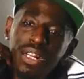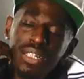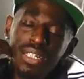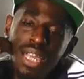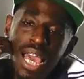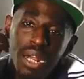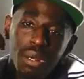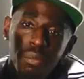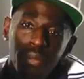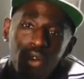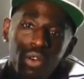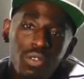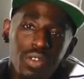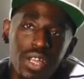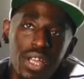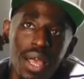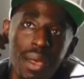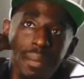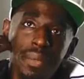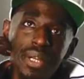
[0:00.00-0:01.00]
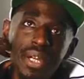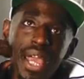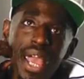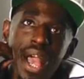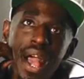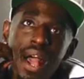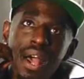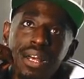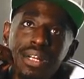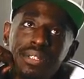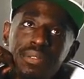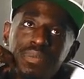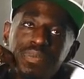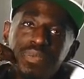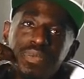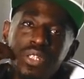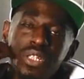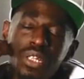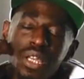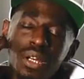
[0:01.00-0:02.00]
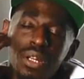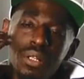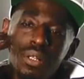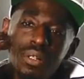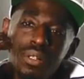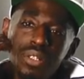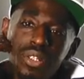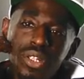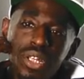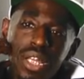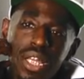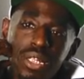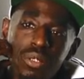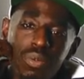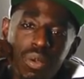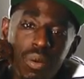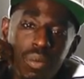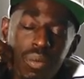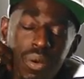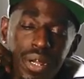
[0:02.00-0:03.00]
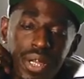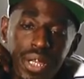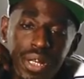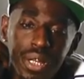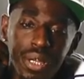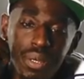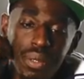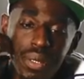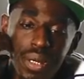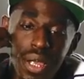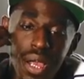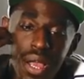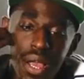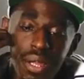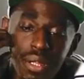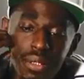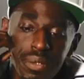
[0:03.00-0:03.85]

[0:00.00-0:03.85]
Got a movie coming out. So shit, that's what I'm working on now.